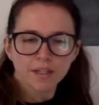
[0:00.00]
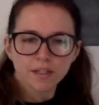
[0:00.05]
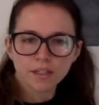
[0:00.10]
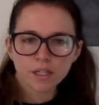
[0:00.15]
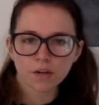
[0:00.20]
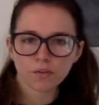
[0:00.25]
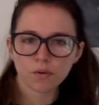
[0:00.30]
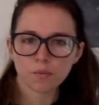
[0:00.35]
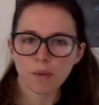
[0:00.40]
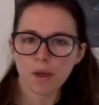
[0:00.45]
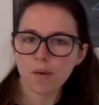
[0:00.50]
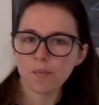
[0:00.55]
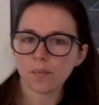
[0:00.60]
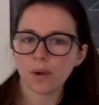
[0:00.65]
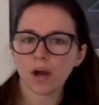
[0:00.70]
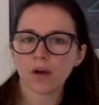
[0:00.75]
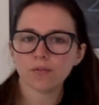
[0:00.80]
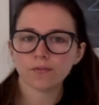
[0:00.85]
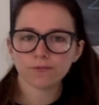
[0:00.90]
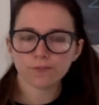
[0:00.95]
Now remember,
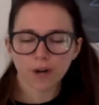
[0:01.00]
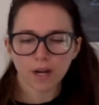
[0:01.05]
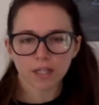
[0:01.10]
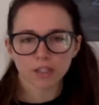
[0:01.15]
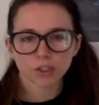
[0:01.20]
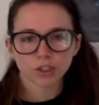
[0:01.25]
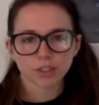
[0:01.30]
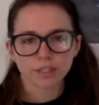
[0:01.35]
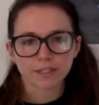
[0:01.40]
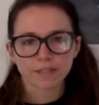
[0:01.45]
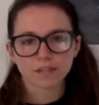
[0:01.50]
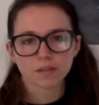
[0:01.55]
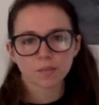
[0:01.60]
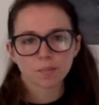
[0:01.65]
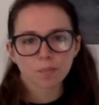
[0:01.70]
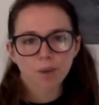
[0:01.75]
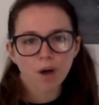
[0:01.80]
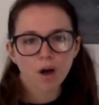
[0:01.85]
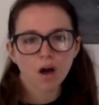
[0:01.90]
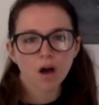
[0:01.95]
a fraction is a
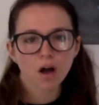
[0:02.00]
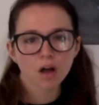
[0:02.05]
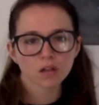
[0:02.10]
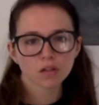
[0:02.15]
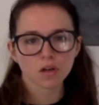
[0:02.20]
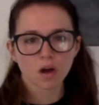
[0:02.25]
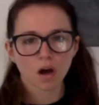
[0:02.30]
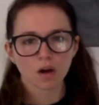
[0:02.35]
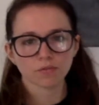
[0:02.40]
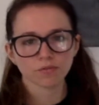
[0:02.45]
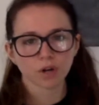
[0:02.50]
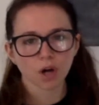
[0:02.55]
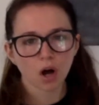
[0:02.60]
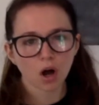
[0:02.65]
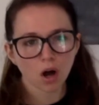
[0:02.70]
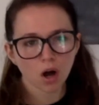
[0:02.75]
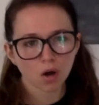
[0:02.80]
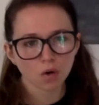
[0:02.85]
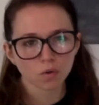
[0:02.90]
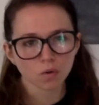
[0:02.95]
part of a
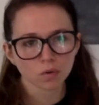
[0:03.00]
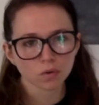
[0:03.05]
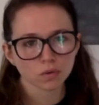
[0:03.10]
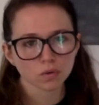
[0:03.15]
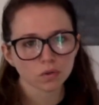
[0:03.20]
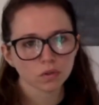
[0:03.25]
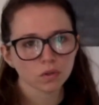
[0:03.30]
whole.